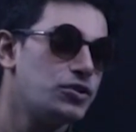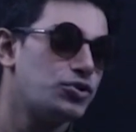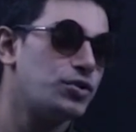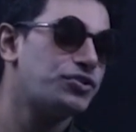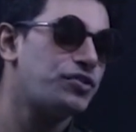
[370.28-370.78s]

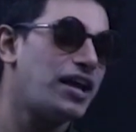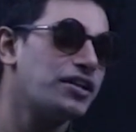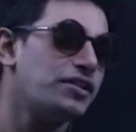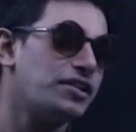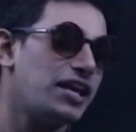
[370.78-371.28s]
So in
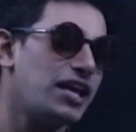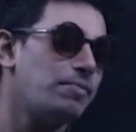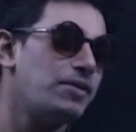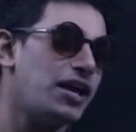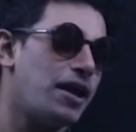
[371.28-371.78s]
triangle
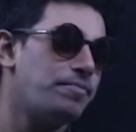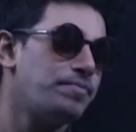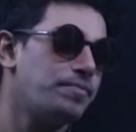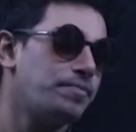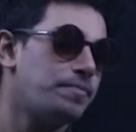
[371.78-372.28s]
ABM,